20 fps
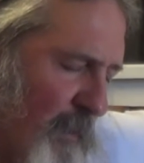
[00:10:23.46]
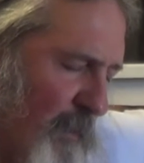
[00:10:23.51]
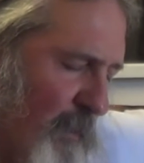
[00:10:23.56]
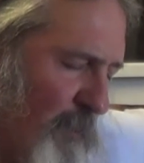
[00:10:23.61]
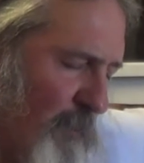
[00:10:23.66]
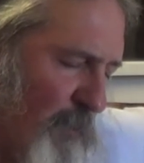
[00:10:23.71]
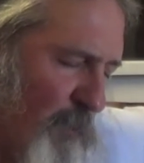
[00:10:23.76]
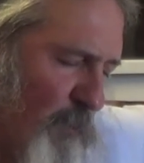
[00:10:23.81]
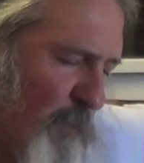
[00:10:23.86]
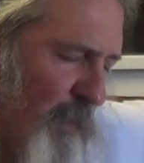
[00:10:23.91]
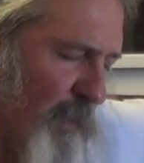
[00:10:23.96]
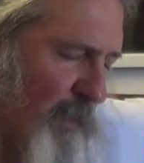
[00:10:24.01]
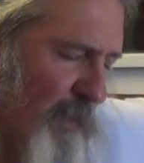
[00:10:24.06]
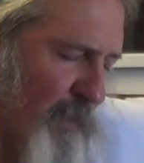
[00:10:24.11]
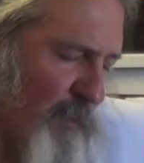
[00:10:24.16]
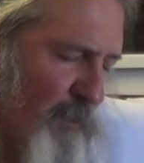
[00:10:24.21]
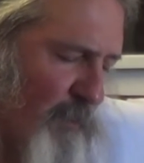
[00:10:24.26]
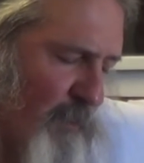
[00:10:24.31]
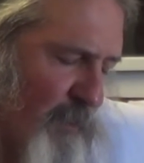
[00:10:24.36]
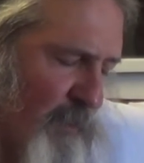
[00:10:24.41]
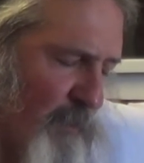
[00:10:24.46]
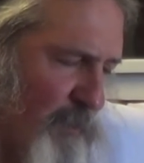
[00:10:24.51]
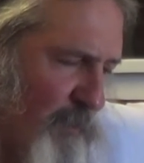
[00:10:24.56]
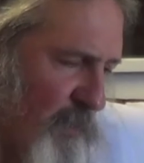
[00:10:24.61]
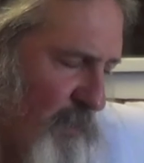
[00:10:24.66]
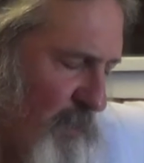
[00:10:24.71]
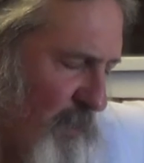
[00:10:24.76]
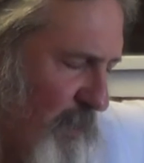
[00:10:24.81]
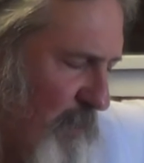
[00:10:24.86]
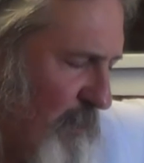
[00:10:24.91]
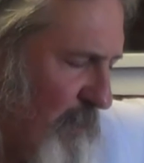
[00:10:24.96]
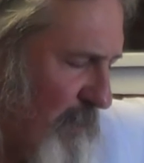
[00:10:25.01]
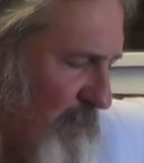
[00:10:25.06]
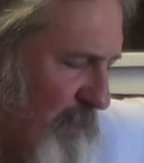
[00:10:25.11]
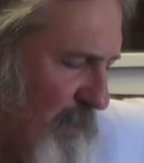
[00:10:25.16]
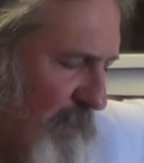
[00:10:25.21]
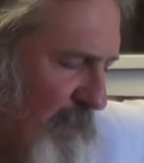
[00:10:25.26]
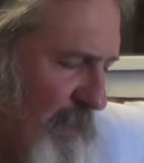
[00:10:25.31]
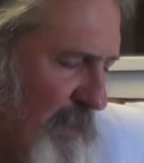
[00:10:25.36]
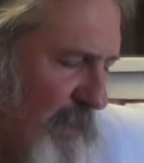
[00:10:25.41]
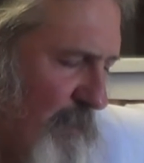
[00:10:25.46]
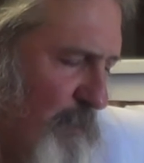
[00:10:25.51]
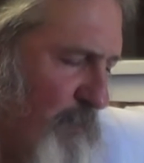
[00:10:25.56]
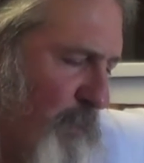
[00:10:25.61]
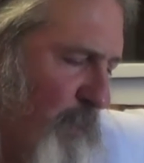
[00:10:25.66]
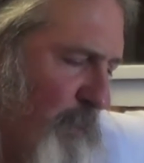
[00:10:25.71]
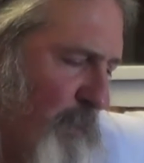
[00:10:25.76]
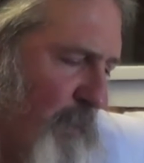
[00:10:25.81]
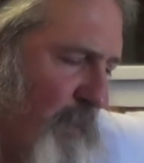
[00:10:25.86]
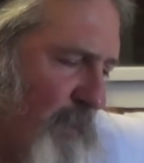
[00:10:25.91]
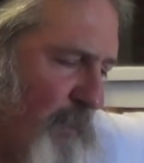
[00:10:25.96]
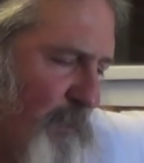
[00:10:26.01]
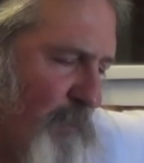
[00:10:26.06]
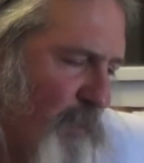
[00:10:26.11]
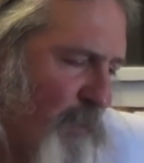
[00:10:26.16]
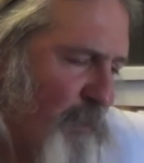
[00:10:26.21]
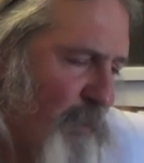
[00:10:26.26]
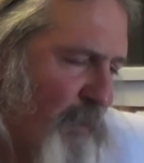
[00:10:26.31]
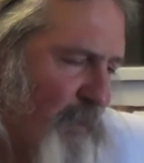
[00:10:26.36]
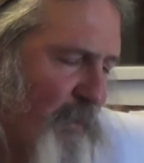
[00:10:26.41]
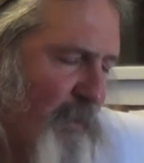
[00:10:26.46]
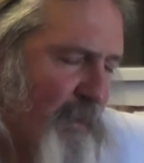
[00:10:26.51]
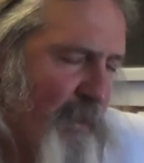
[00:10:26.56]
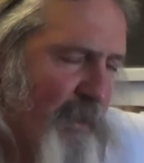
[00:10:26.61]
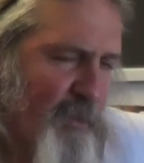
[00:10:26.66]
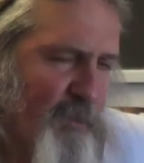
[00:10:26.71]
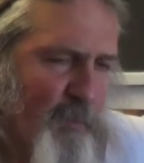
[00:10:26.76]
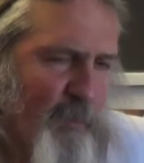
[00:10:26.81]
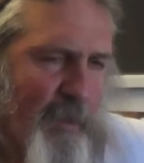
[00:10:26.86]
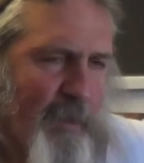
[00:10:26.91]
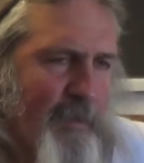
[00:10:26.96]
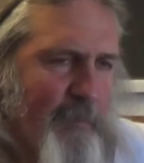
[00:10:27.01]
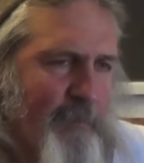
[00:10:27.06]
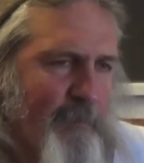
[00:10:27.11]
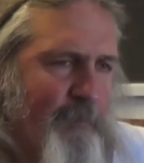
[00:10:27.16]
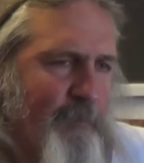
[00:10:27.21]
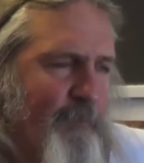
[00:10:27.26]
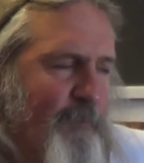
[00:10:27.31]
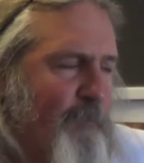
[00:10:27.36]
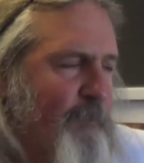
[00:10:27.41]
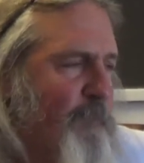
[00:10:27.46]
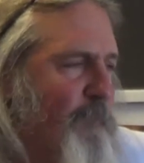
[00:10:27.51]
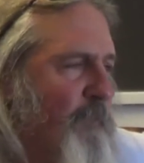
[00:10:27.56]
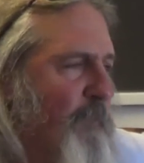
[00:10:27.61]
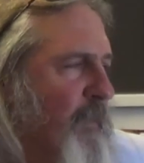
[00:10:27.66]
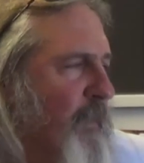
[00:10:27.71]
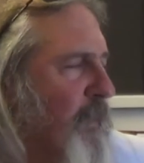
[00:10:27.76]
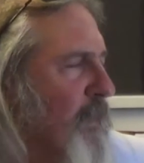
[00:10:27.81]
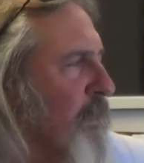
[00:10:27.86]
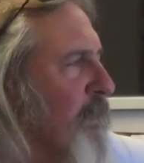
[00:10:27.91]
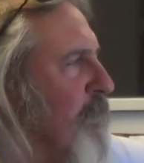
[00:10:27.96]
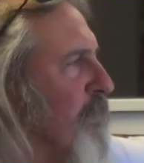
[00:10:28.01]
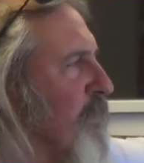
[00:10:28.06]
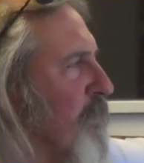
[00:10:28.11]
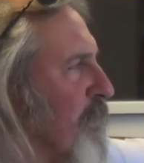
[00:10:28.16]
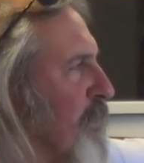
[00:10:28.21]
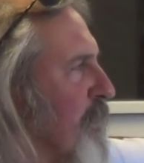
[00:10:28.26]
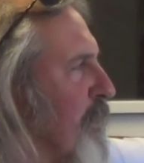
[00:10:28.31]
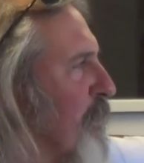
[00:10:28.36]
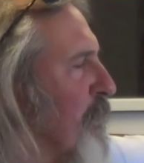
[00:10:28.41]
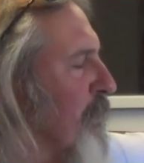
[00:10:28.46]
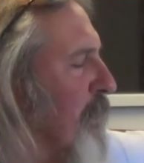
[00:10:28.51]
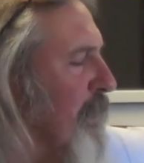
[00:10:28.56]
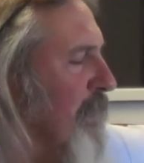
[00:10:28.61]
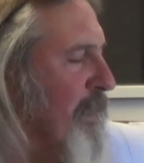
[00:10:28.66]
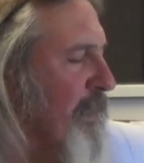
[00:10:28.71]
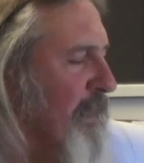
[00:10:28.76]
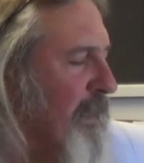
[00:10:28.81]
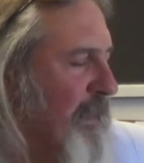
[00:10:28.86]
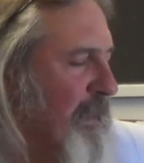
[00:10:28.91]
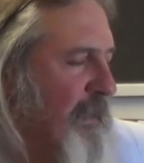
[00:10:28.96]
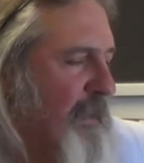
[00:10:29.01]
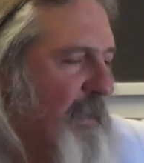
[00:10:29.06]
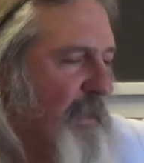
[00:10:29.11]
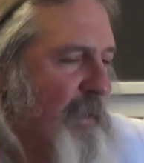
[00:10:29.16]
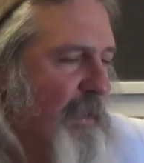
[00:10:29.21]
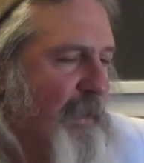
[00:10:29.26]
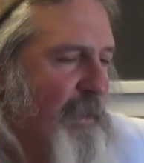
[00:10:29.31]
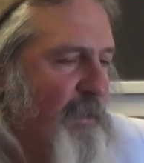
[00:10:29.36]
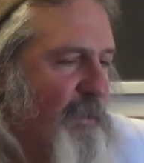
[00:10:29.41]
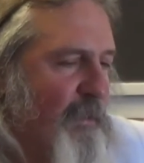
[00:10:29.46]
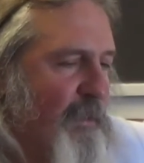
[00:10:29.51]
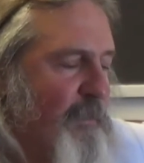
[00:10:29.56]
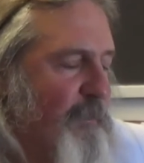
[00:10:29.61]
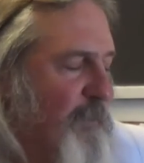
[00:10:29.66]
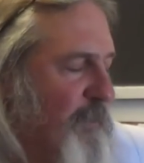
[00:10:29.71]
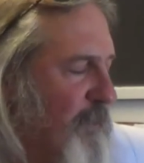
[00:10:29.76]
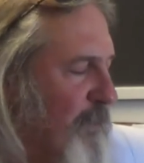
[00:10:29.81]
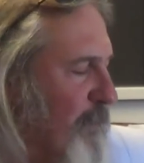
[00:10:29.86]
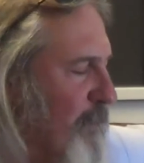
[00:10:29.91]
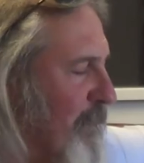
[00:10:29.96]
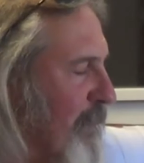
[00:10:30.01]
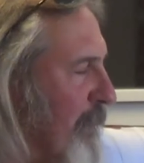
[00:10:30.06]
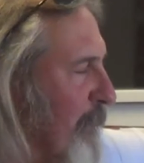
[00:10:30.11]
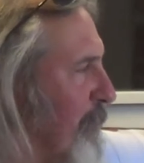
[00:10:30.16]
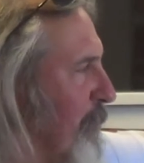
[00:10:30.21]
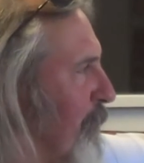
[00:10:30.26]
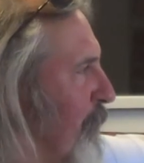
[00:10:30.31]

during the week I called up the show and I said, hey, put me on, book me on next week. So I said, okay, and get that lady on. I said, okay.